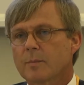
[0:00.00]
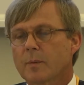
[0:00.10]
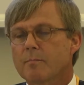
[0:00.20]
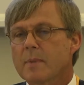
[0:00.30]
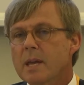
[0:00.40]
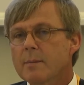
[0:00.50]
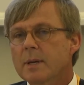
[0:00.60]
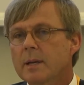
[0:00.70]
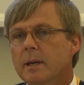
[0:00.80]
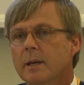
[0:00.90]
but
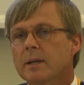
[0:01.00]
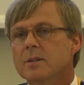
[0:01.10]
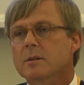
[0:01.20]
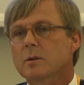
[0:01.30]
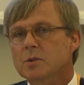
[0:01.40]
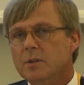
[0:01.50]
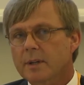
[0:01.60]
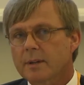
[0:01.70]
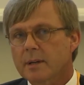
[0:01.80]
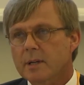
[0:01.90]
maybe it is those
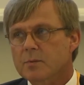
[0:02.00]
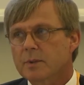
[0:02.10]
criteria